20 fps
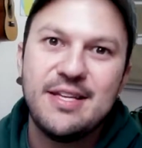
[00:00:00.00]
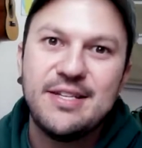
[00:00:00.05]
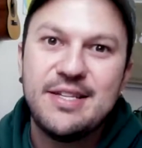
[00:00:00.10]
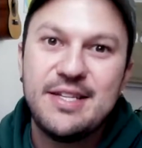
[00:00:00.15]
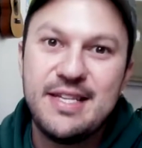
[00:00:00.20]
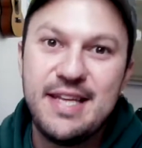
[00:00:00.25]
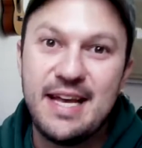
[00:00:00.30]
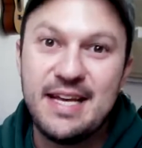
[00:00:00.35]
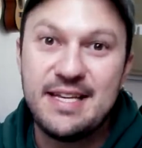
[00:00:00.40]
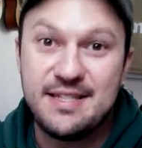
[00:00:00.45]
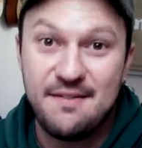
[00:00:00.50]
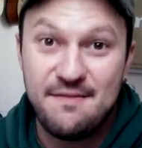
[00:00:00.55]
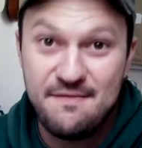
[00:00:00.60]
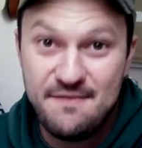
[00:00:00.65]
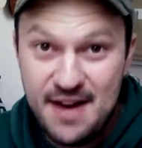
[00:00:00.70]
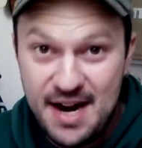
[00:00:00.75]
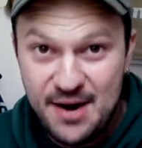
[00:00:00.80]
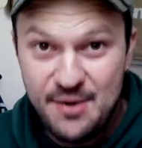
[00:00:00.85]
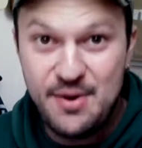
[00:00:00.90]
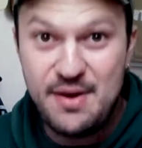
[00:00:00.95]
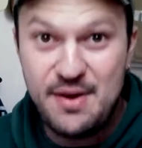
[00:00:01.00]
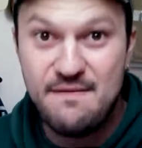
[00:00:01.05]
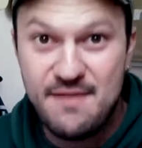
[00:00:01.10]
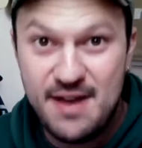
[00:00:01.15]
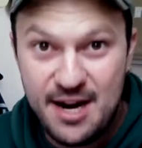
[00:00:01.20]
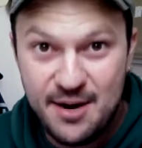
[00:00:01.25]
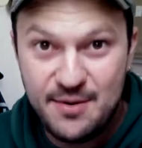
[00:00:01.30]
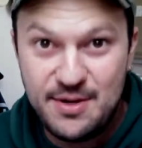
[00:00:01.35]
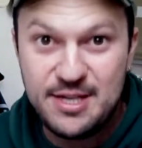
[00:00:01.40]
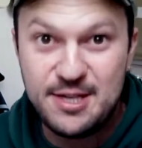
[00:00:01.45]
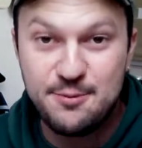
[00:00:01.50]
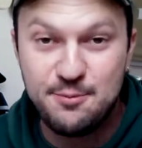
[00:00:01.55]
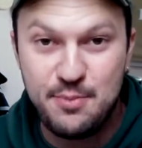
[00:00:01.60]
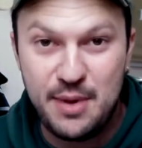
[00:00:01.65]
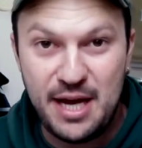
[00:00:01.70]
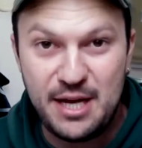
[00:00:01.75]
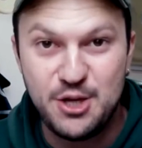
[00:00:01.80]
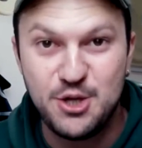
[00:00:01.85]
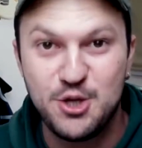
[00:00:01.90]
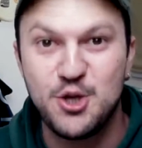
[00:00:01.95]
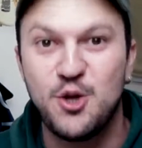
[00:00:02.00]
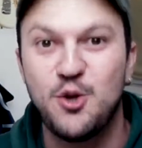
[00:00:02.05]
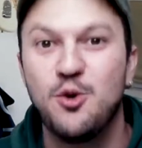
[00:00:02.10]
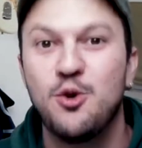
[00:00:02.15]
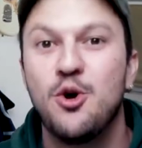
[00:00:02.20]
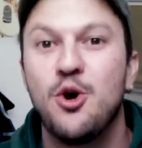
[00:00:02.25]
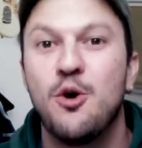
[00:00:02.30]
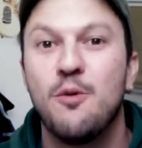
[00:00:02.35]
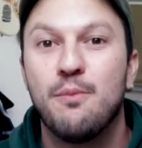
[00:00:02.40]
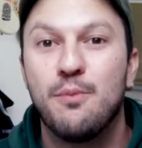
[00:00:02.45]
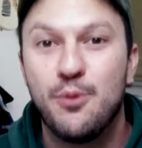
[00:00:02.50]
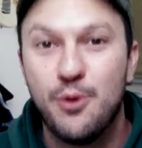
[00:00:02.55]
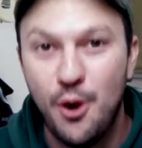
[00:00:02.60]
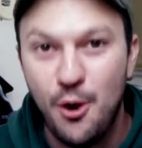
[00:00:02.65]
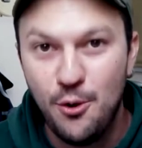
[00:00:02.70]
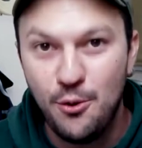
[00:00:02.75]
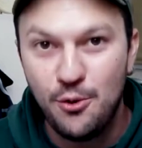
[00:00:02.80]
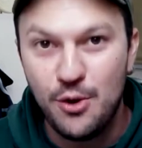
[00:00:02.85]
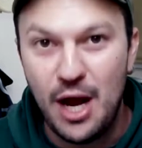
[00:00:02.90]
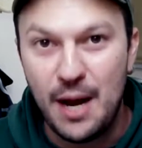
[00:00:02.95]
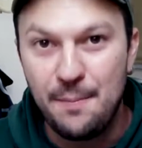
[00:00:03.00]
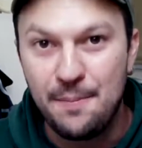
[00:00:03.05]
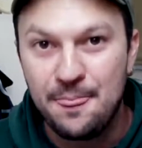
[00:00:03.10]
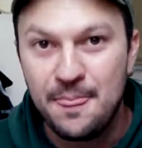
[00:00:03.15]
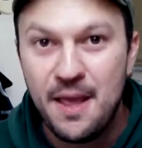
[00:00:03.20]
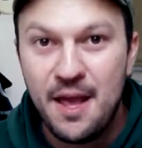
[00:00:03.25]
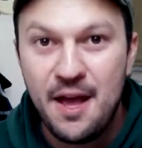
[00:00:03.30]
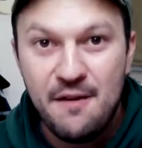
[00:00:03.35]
Today's a very, very special program.